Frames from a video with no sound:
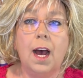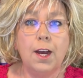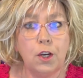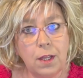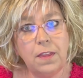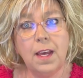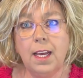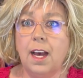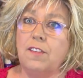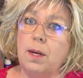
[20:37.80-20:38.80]
I couldn't
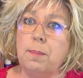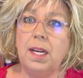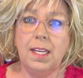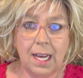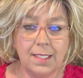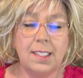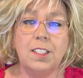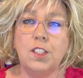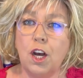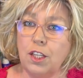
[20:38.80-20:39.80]
think of it, but yes,
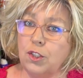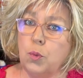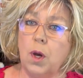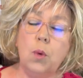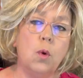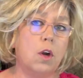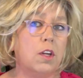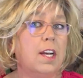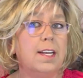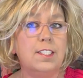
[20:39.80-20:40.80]
it's Tonya's Wig
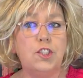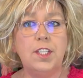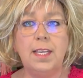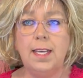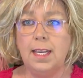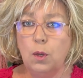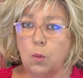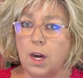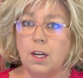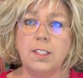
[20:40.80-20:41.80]
World. She
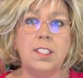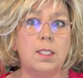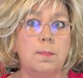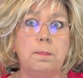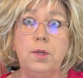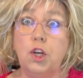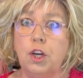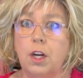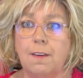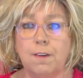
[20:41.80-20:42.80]
wears some
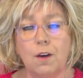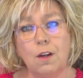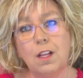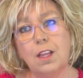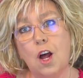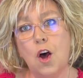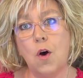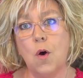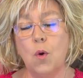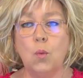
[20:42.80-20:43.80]
beautiful
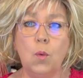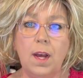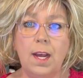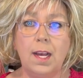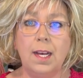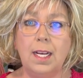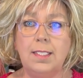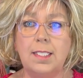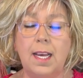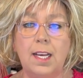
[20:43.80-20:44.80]
long
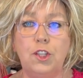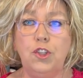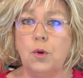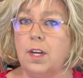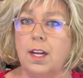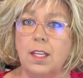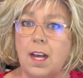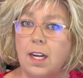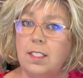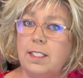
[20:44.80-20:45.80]
wigs, and you'll get a
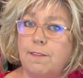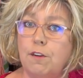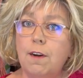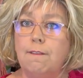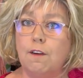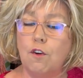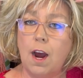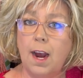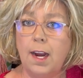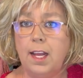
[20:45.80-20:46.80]
lot of different
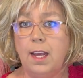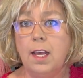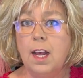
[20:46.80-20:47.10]
variety